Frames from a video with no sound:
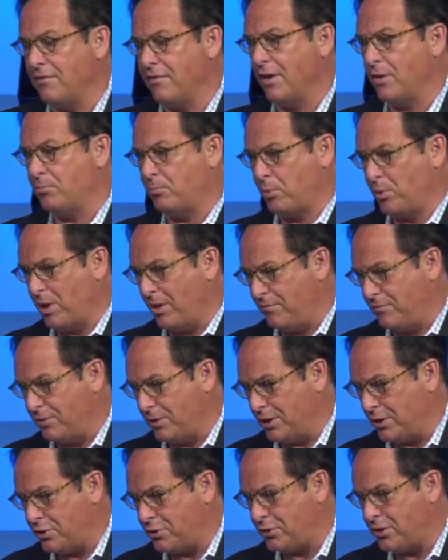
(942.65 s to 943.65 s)
very
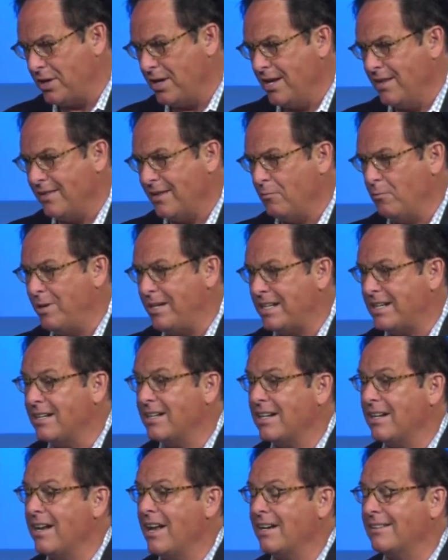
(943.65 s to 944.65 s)
privileged that we can
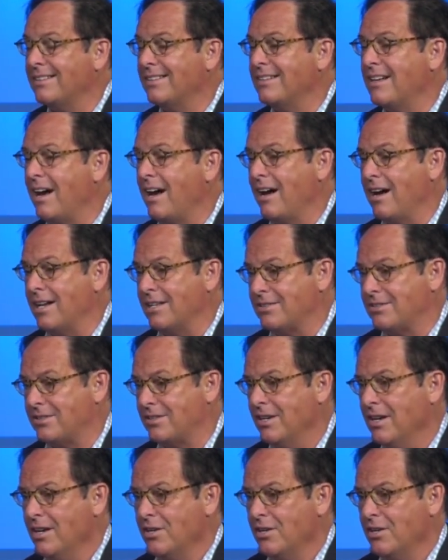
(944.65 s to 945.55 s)
connect the dots.